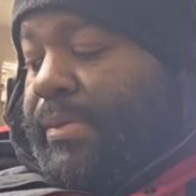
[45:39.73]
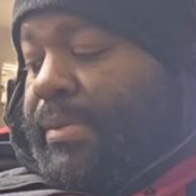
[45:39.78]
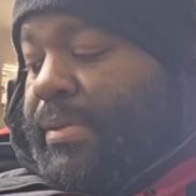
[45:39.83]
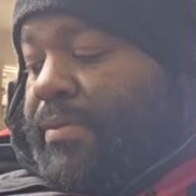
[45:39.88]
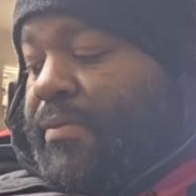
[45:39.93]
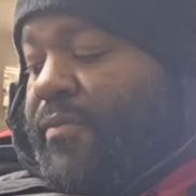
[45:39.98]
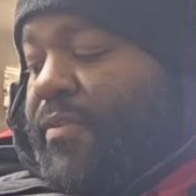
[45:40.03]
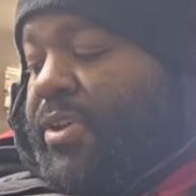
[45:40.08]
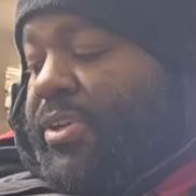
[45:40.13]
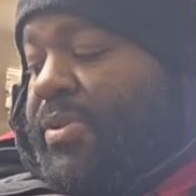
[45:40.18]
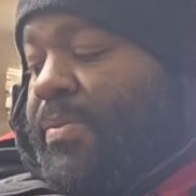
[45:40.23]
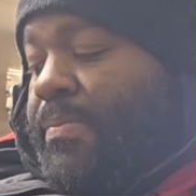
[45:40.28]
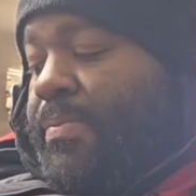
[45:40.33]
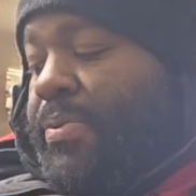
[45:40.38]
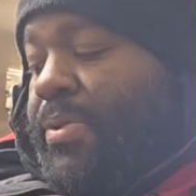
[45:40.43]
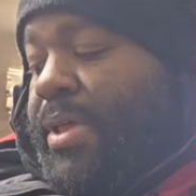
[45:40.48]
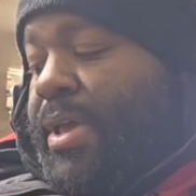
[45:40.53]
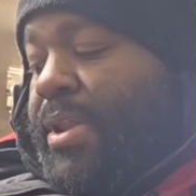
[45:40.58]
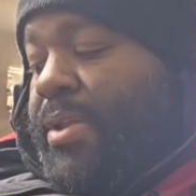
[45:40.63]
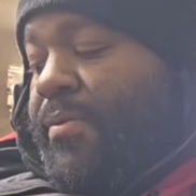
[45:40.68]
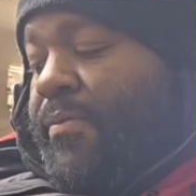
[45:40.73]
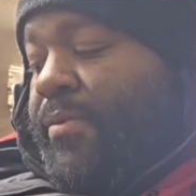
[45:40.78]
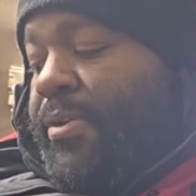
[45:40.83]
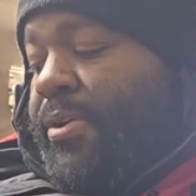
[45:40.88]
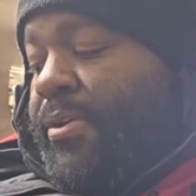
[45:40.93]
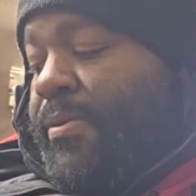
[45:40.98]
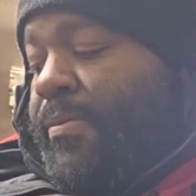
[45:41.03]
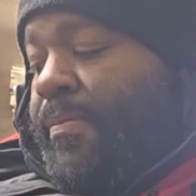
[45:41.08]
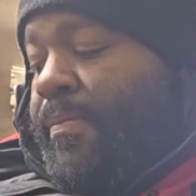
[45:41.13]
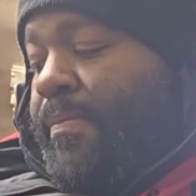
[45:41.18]
Fishing Planet
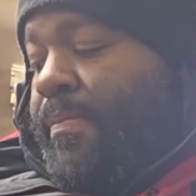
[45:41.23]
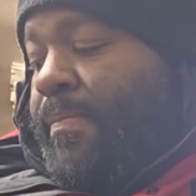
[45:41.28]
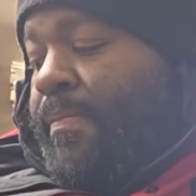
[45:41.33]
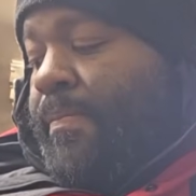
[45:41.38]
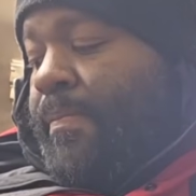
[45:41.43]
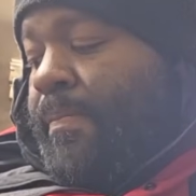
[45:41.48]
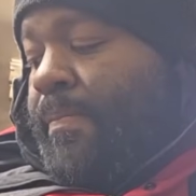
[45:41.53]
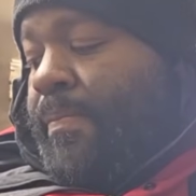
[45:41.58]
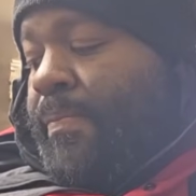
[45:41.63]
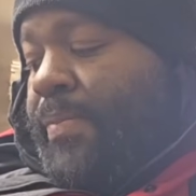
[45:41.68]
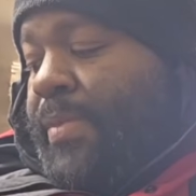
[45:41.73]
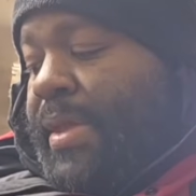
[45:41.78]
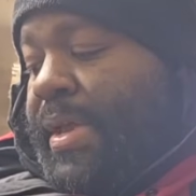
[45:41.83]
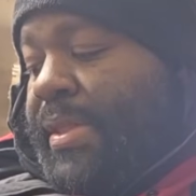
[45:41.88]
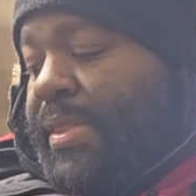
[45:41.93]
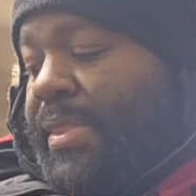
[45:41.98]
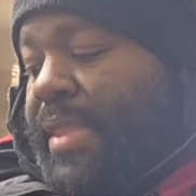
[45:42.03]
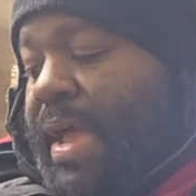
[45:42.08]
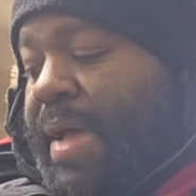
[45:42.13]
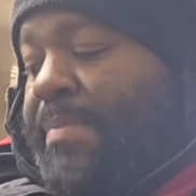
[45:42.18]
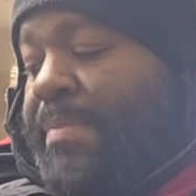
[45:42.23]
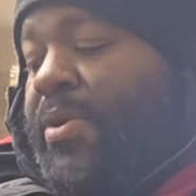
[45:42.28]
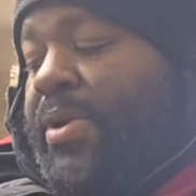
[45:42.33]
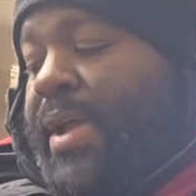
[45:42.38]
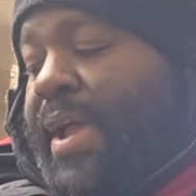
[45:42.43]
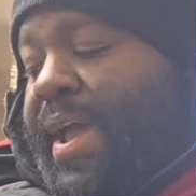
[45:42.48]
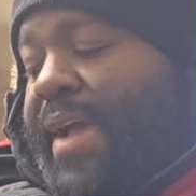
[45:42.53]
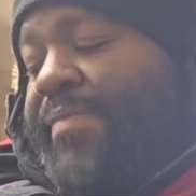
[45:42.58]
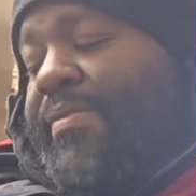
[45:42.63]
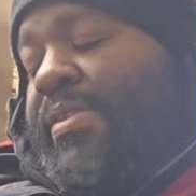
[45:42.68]
reel. I'm
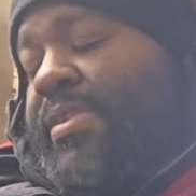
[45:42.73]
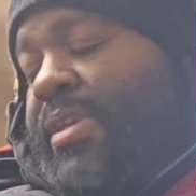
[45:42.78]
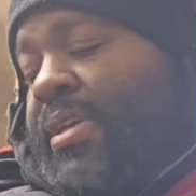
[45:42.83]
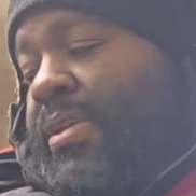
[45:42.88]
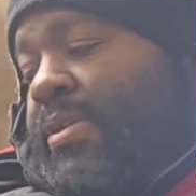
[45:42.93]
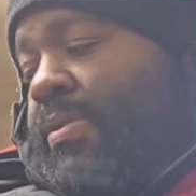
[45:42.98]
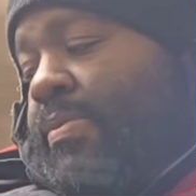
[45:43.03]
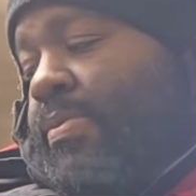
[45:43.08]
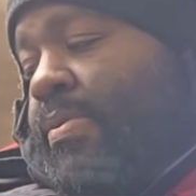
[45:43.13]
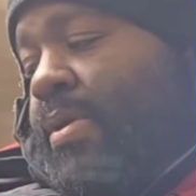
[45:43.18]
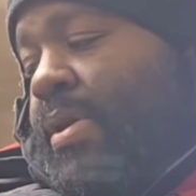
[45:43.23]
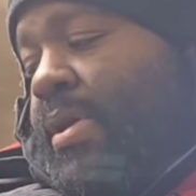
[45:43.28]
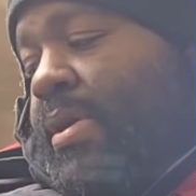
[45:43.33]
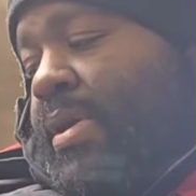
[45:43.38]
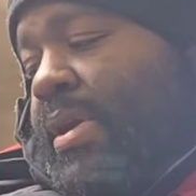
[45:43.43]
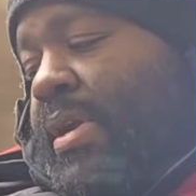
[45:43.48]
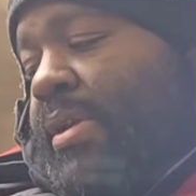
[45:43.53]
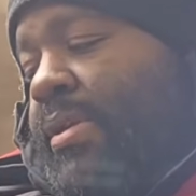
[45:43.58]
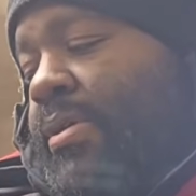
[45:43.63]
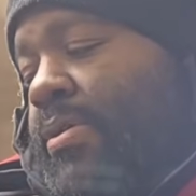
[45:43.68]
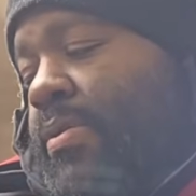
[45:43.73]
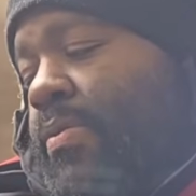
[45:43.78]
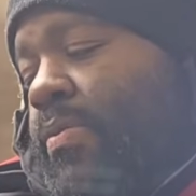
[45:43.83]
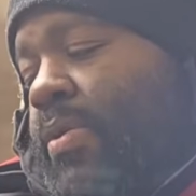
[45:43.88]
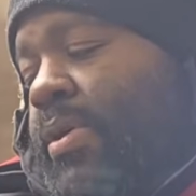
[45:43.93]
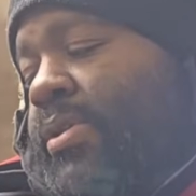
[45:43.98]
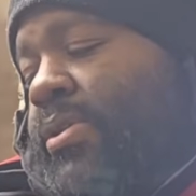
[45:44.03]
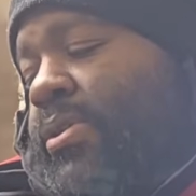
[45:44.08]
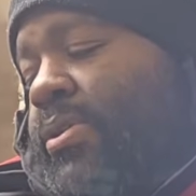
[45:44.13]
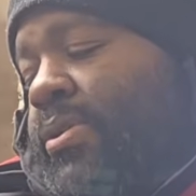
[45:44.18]
gonna have to take it apart. I don't
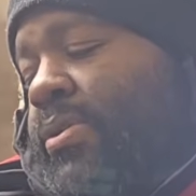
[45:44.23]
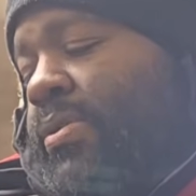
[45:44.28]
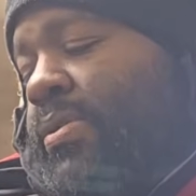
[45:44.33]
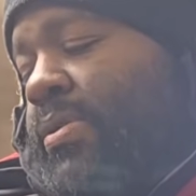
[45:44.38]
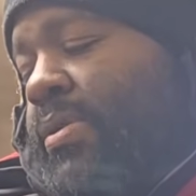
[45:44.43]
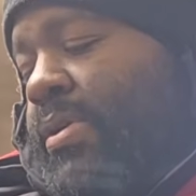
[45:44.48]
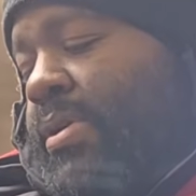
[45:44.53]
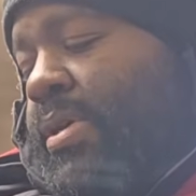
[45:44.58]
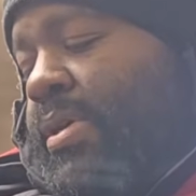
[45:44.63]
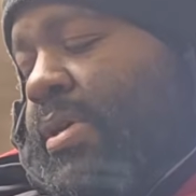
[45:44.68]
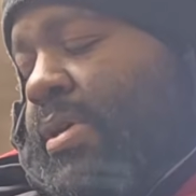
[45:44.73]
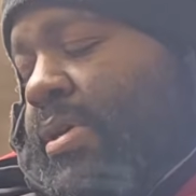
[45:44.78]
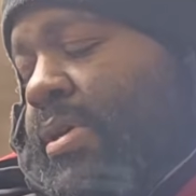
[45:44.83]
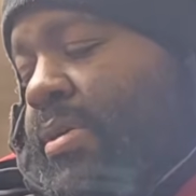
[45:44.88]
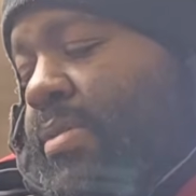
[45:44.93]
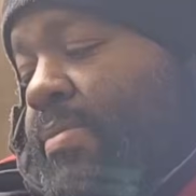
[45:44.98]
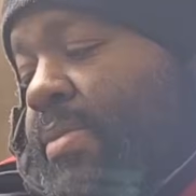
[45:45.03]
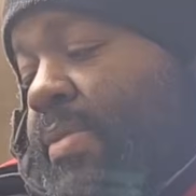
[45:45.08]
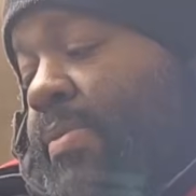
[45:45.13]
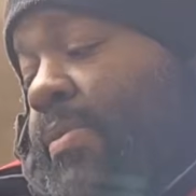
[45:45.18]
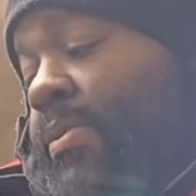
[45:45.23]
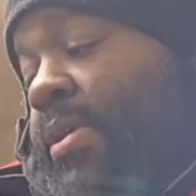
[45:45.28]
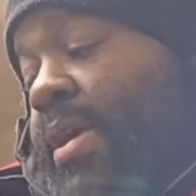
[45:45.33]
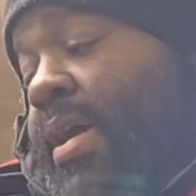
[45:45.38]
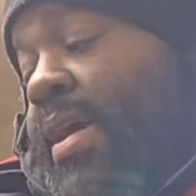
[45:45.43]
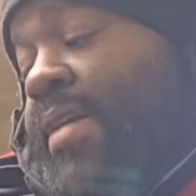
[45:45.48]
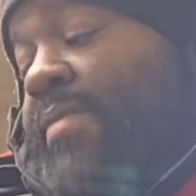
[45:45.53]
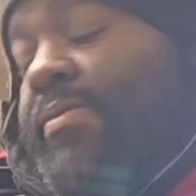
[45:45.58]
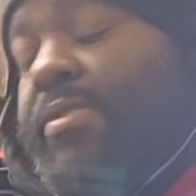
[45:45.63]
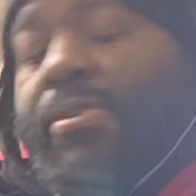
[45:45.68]
want to, but I'm gonna
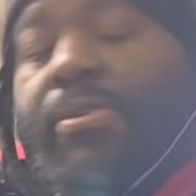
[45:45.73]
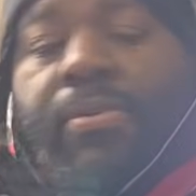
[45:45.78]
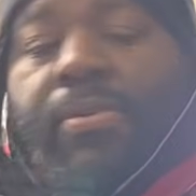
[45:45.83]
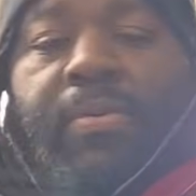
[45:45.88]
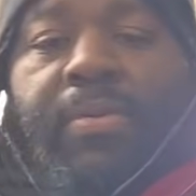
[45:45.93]
have to.